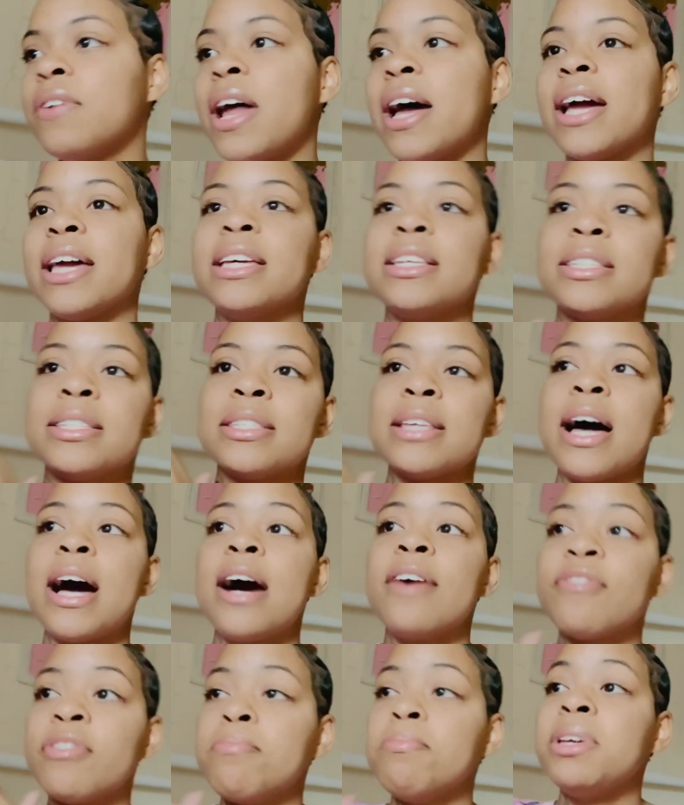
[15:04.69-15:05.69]
Like, it's
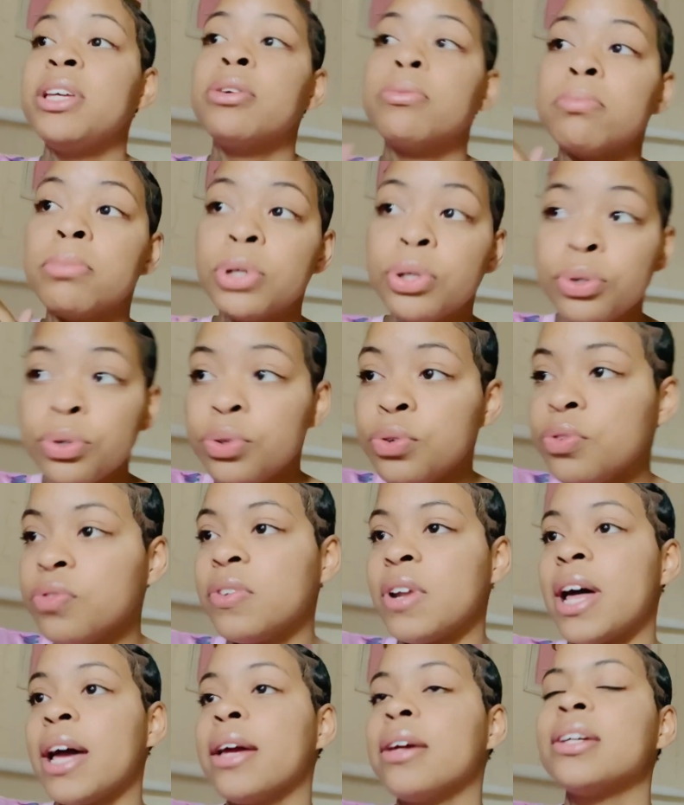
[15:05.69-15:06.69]
time for me to move.
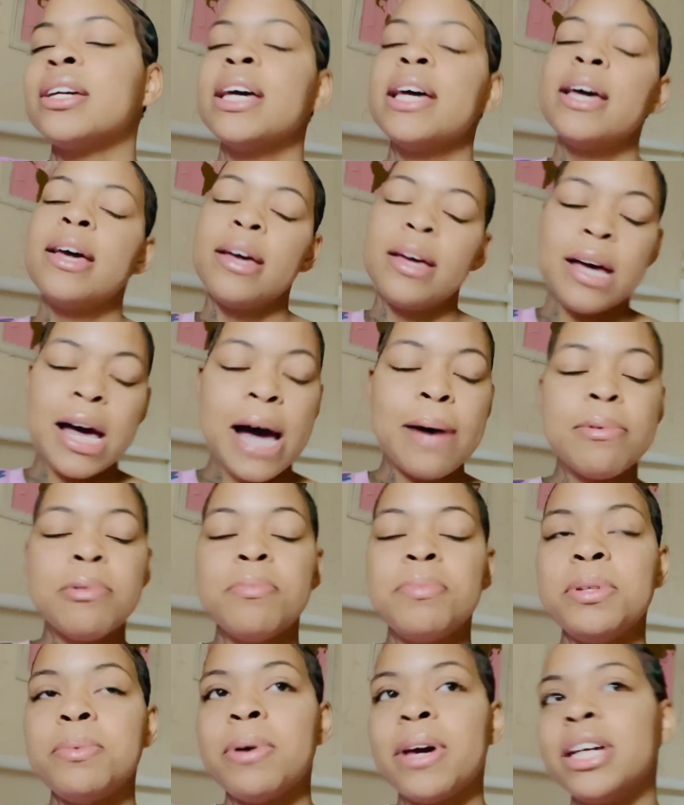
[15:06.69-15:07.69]
Like, I'm going
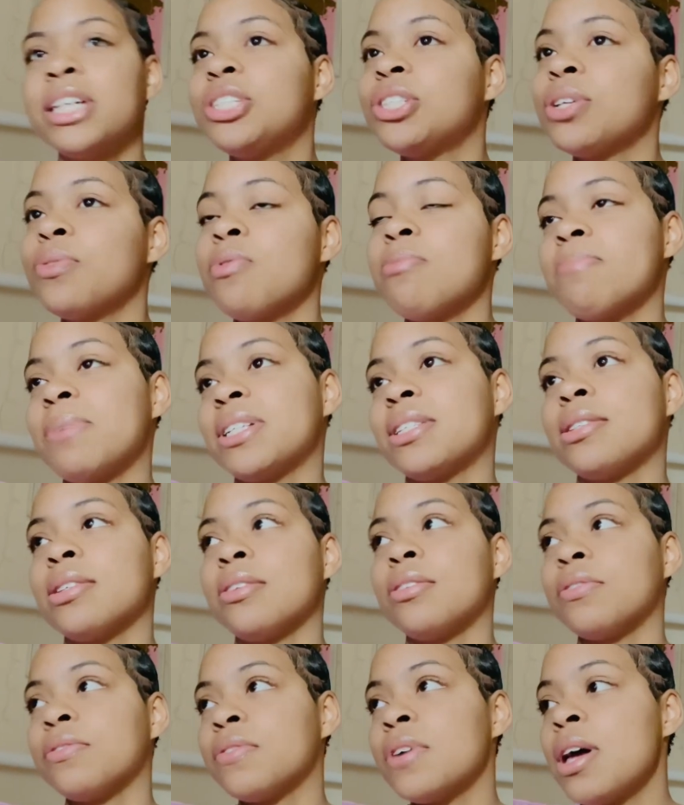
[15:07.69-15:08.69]
to be patient with
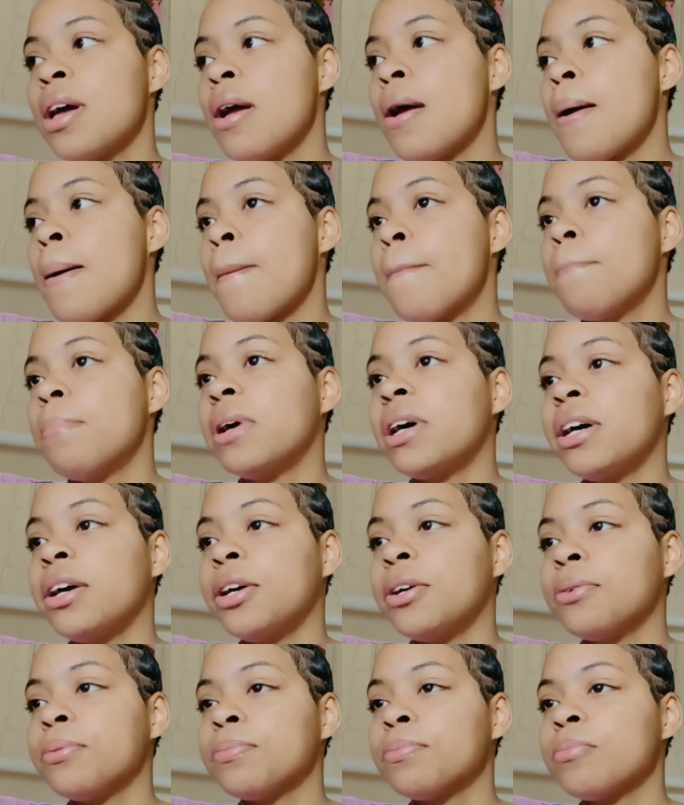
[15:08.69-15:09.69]
myself.
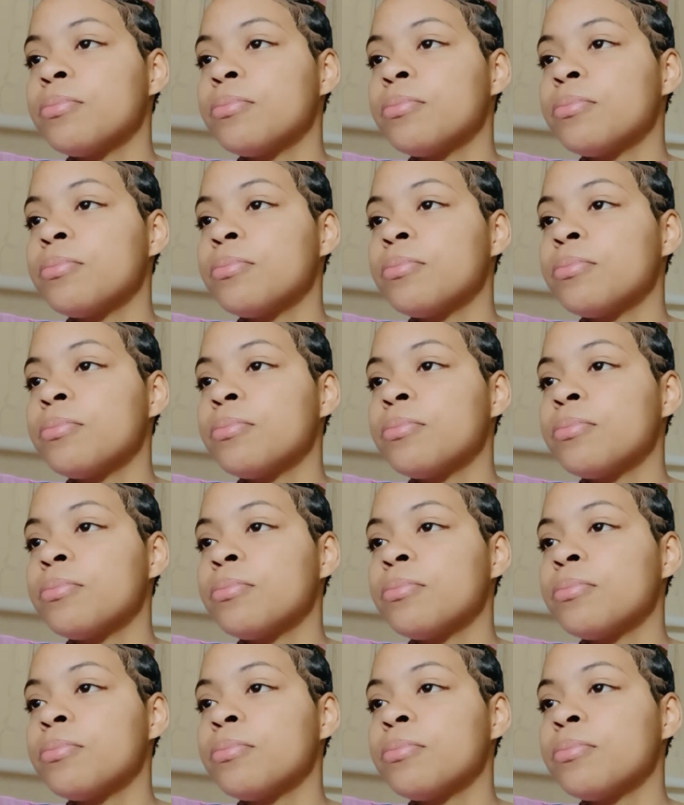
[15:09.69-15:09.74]
But